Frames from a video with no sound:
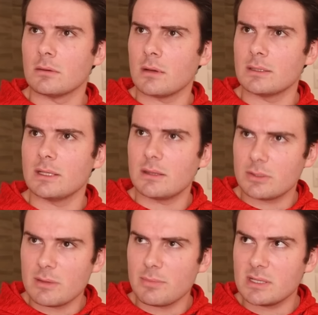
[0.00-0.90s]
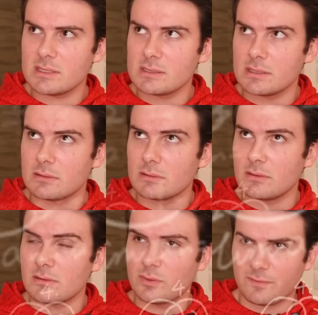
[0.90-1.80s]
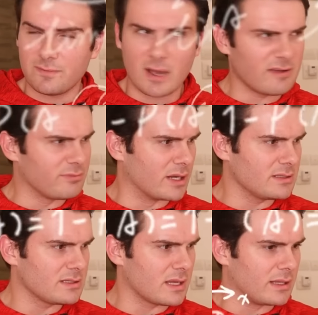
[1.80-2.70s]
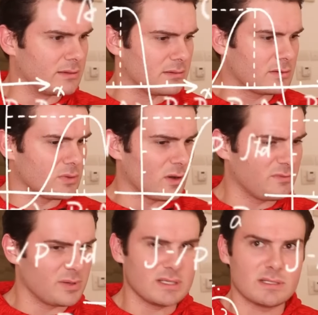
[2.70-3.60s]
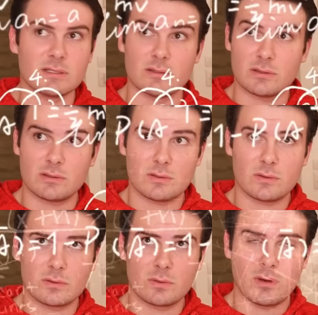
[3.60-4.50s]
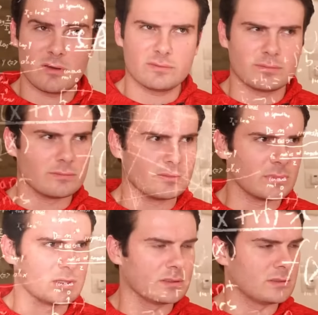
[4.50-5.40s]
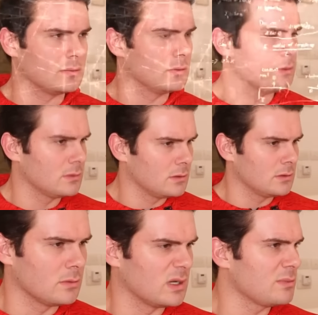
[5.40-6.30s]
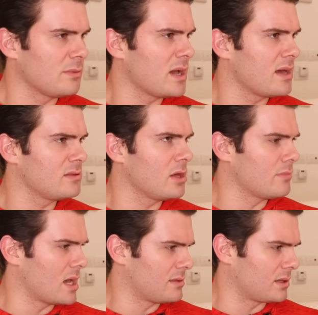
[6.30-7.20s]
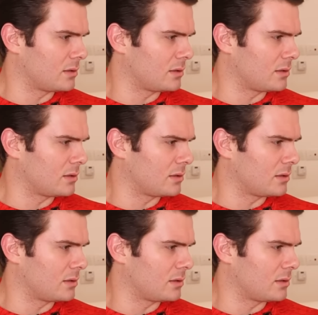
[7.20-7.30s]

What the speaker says: I did 3 pieces in 5 months, and 12 pieces in 12 months. Why is my math not mathing?